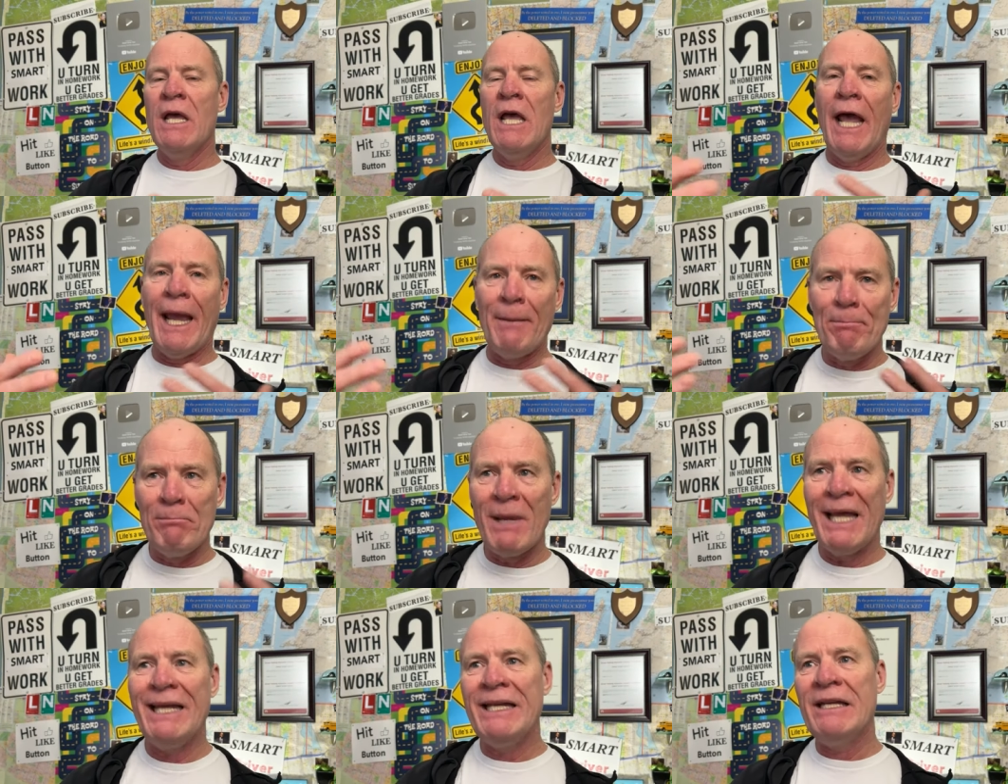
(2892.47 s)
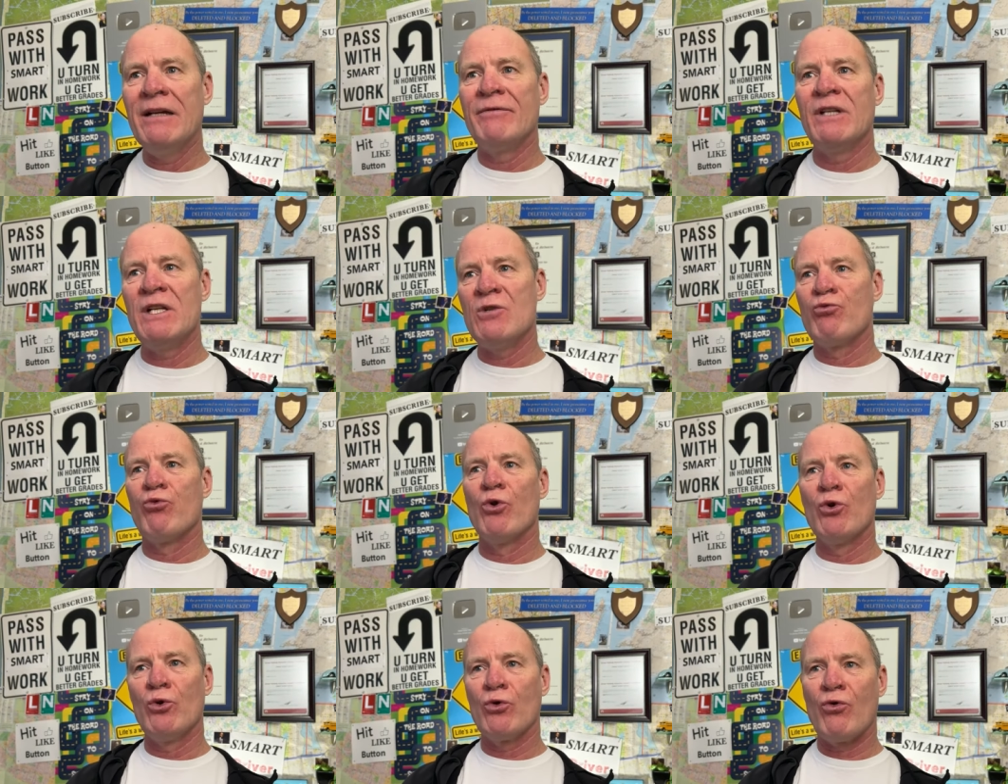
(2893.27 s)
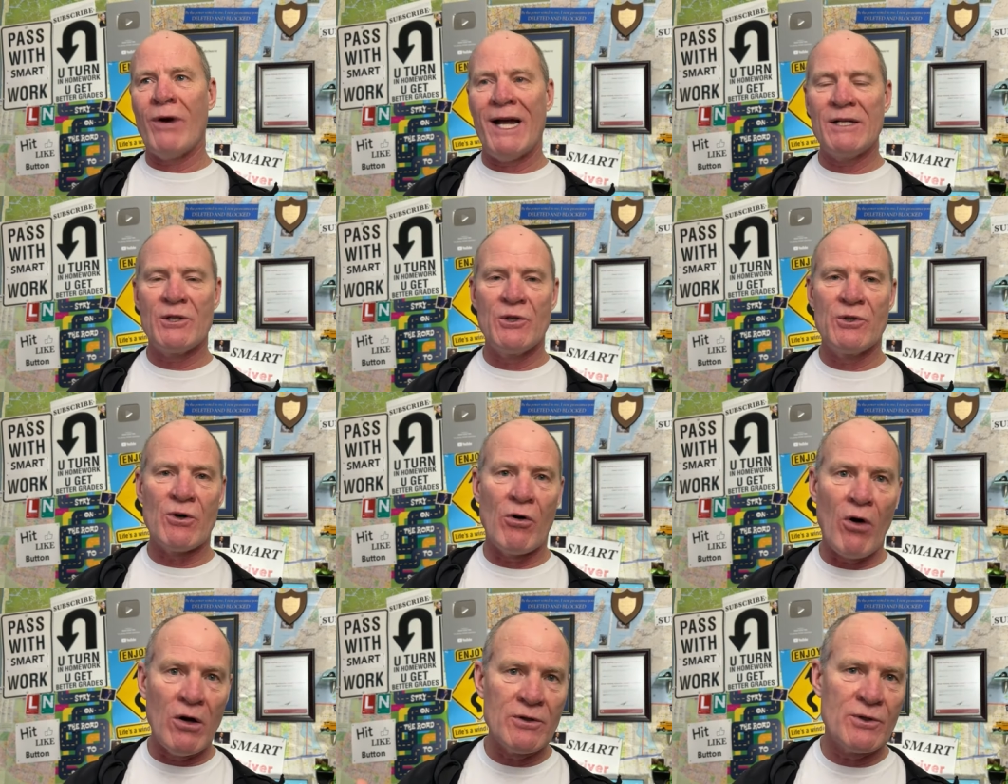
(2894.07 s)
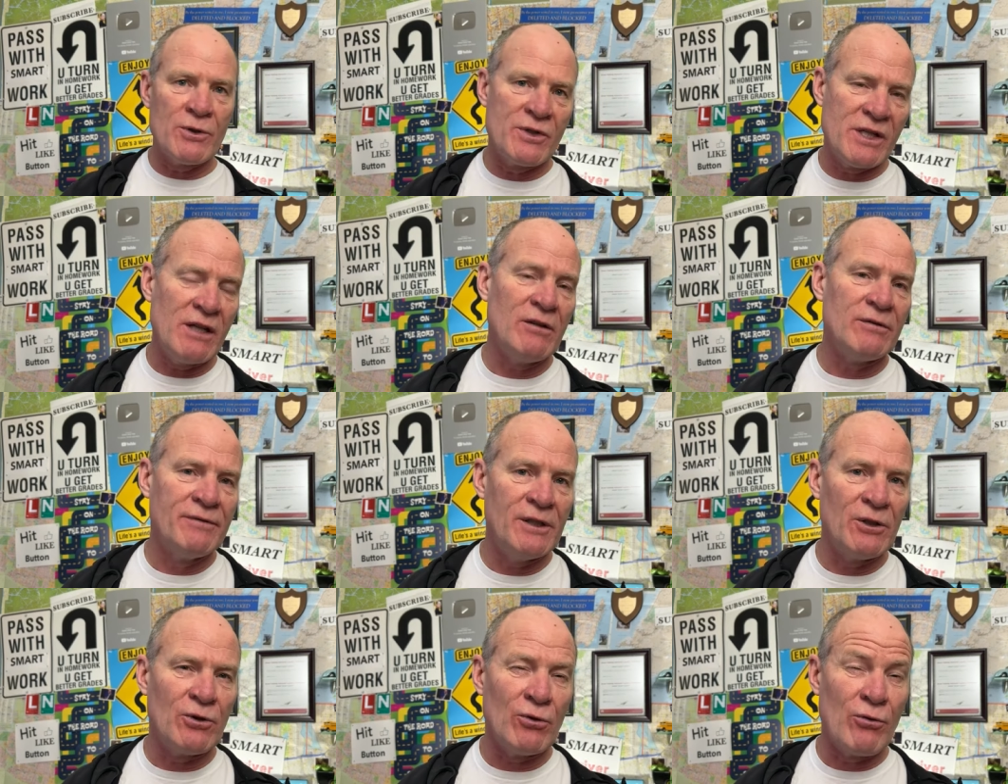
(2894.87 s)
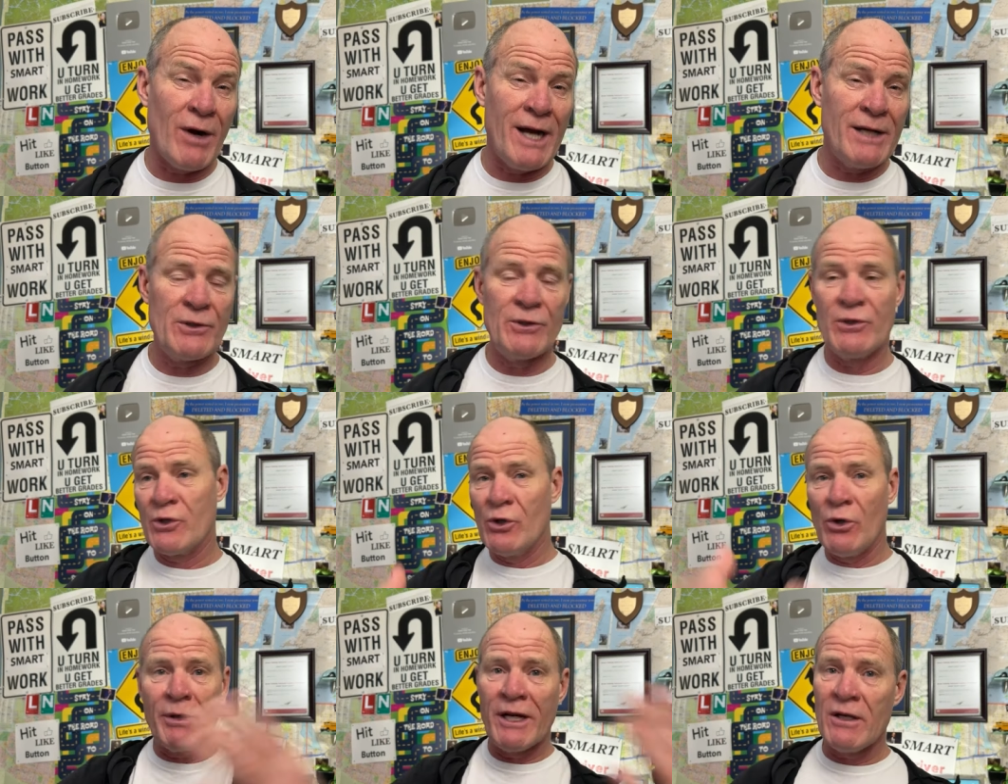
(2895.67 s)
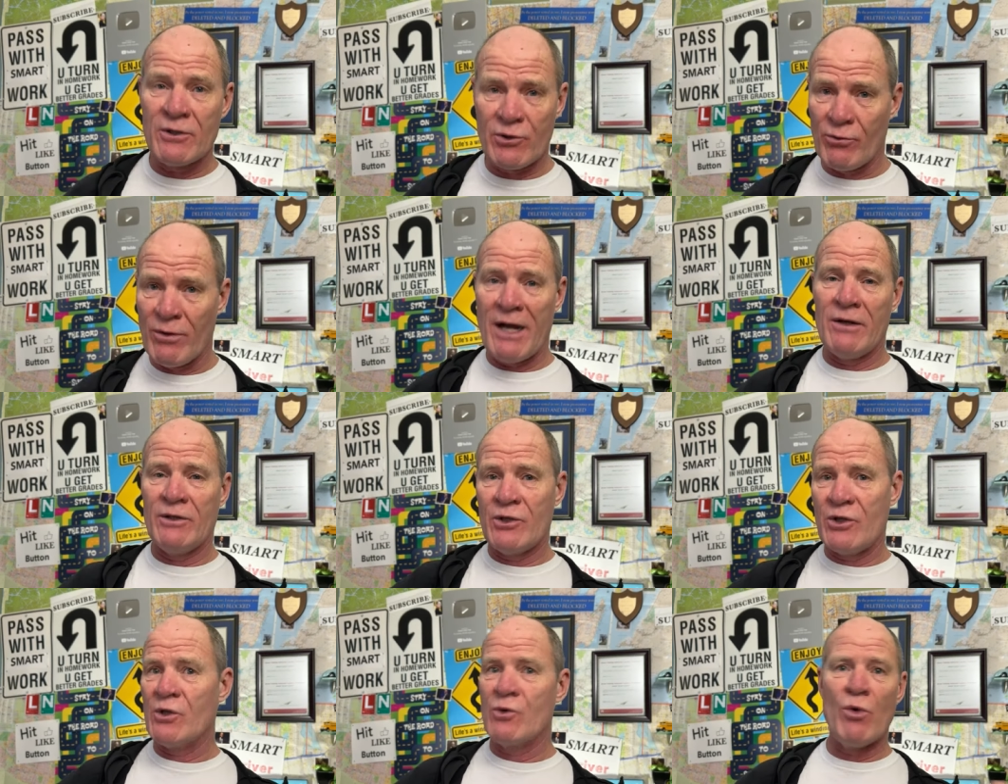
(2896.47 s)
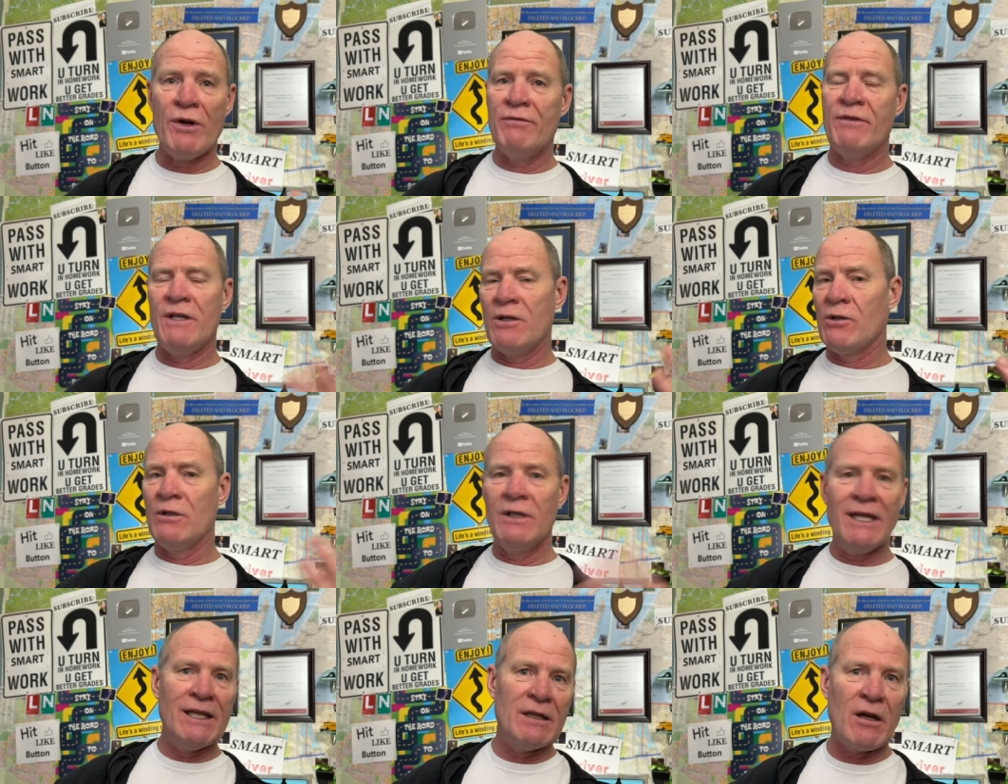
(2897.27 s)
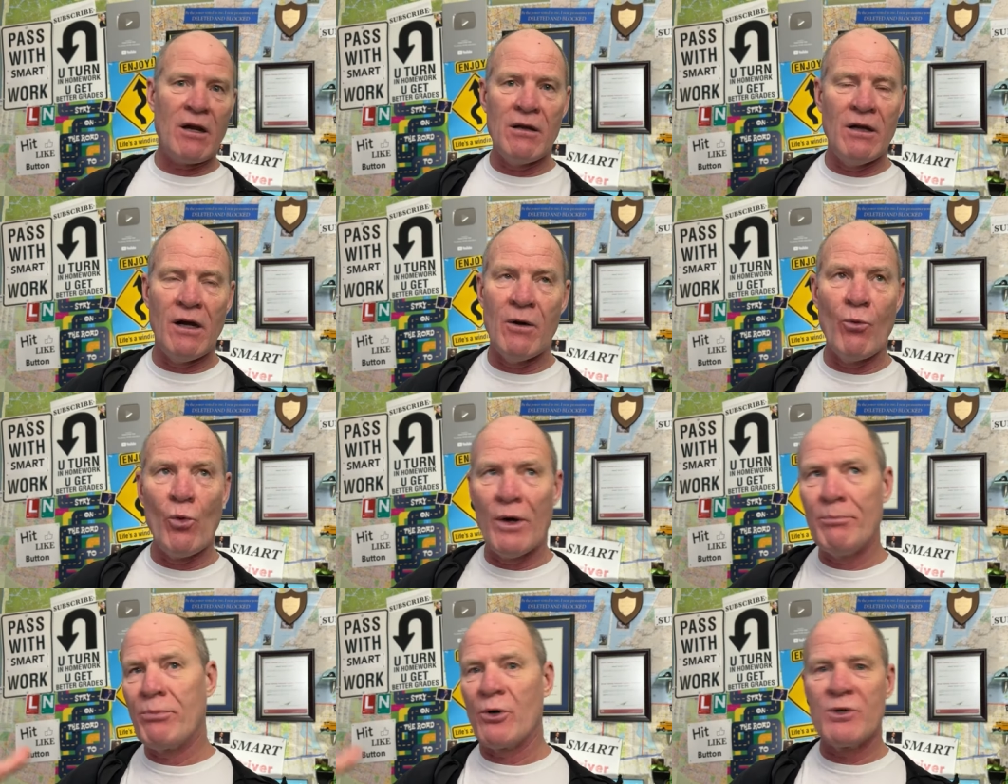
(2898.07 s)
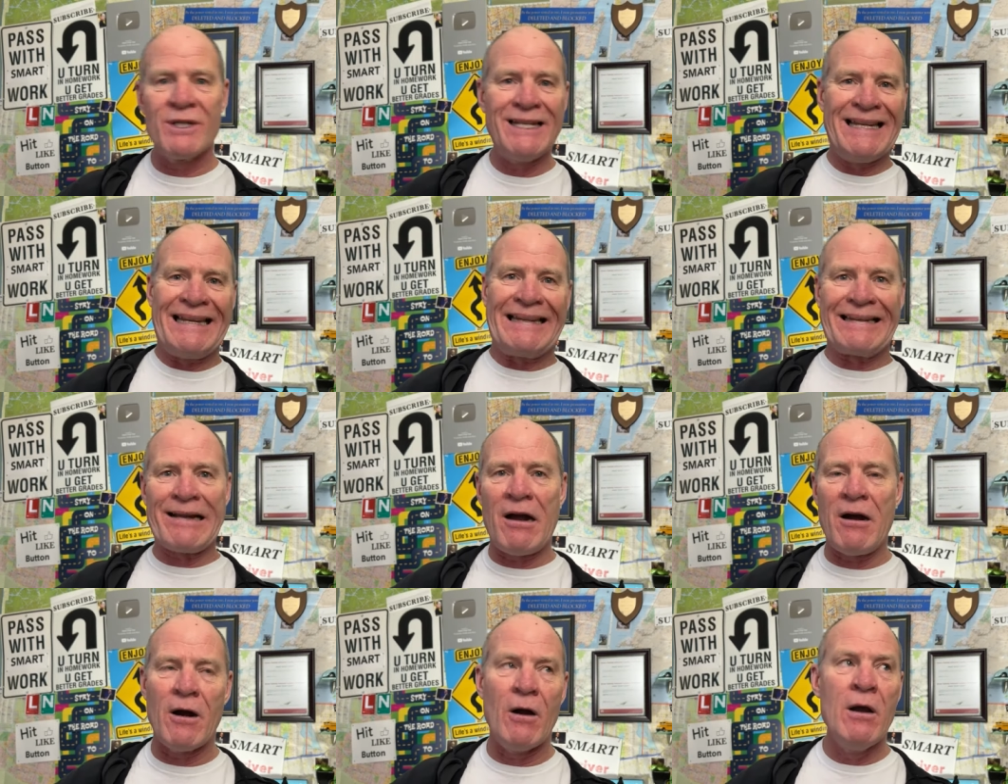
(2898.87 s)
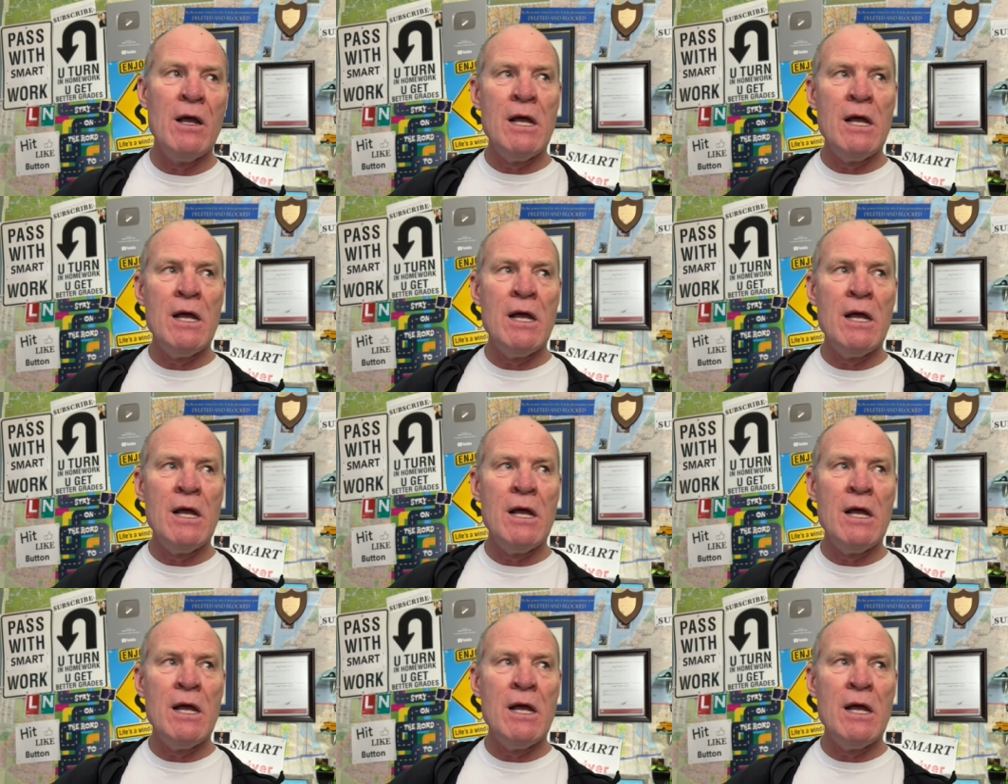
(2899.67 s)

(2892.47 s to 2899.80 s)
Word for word: And many of these rural crashes are also single vehicle crashes. There's nobody else around. It's just one vehicle in a uh, one person in a car.